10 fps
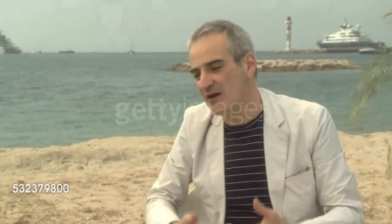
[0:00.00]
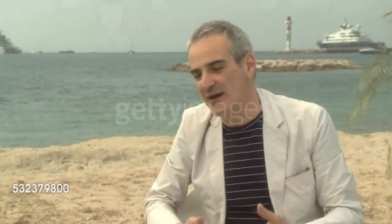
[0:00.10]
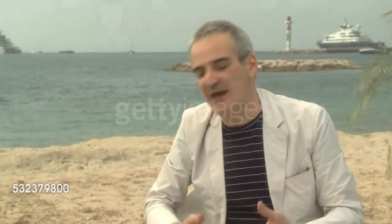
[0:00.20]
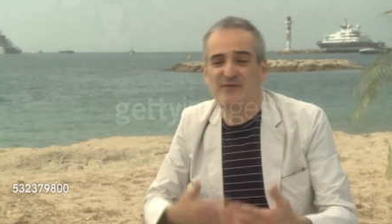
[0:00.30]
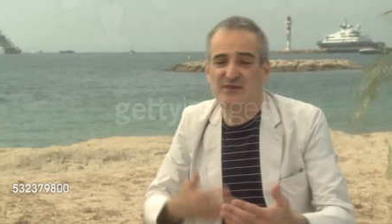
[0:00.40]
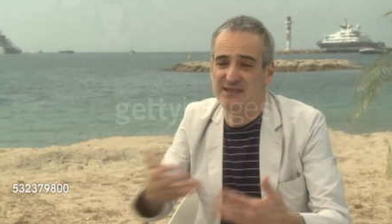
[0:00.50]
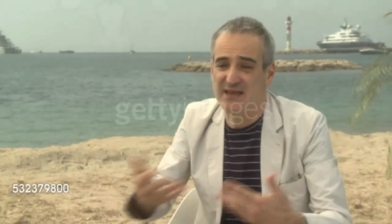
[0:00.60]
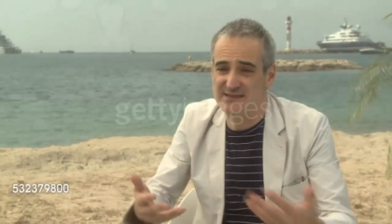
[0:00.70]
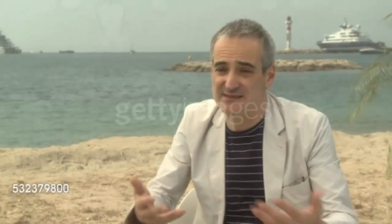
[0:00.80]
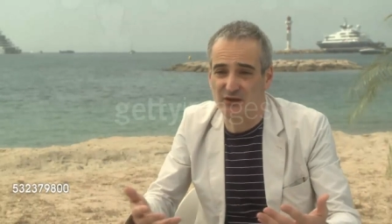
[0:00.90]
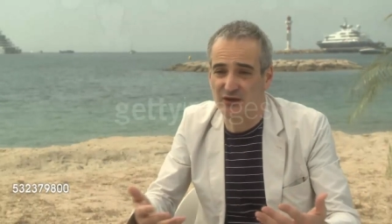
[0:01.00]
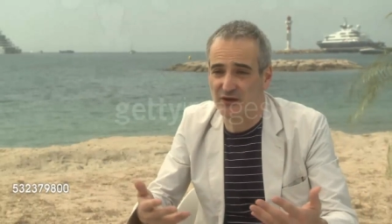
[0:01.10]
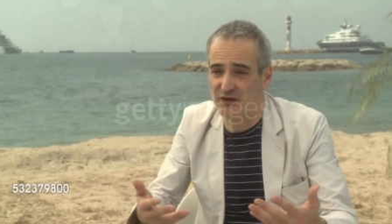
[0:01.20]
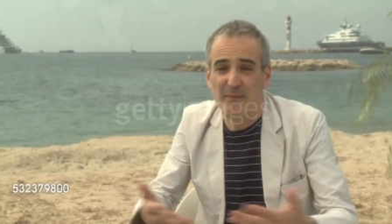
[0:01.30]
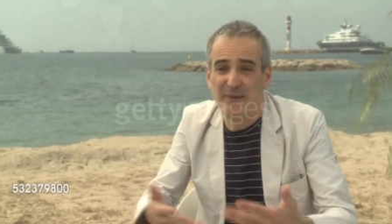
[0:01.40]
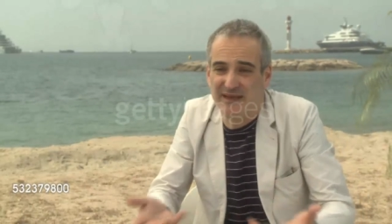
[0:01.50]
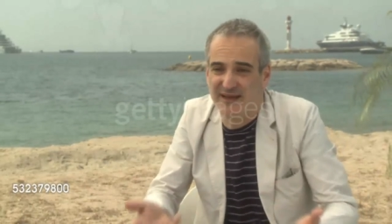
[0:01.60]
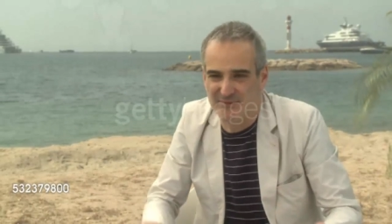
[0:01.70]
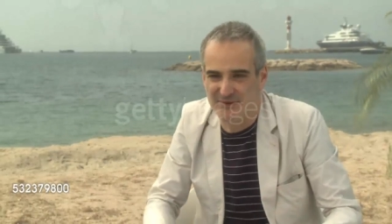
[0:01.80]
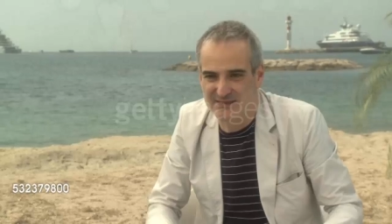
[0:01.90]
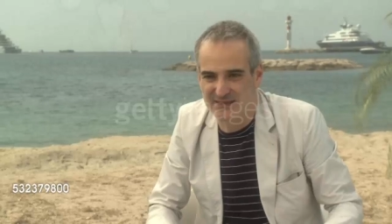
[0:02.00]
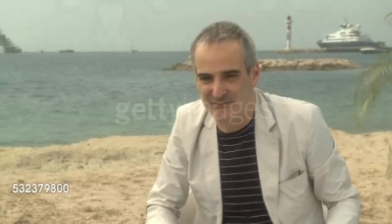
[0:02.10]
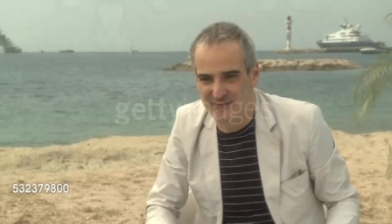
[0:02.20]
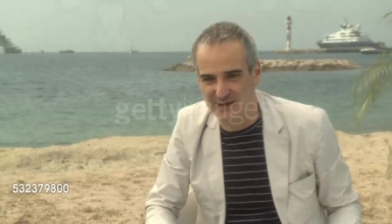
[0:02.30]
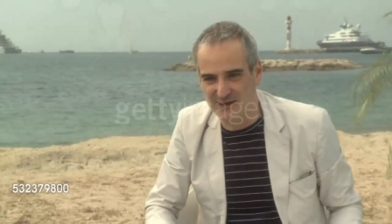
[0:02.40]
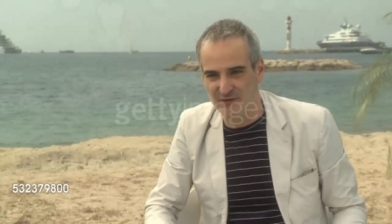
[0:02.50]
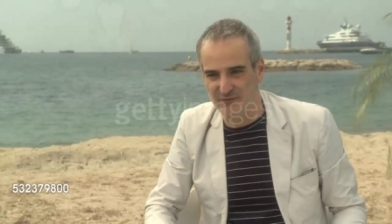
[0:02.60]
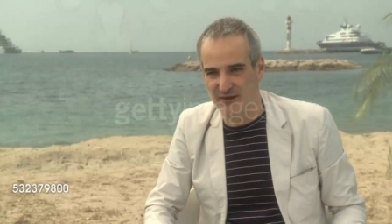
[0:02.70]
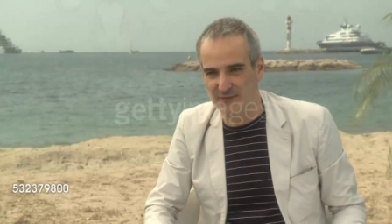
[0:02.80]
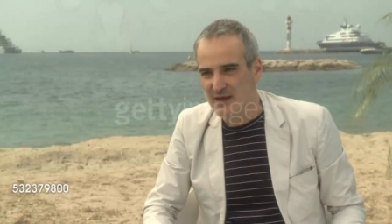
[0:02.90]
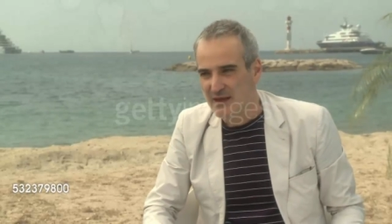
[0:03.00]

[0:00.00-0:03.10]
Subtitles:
emphasized the comedy elements in the film.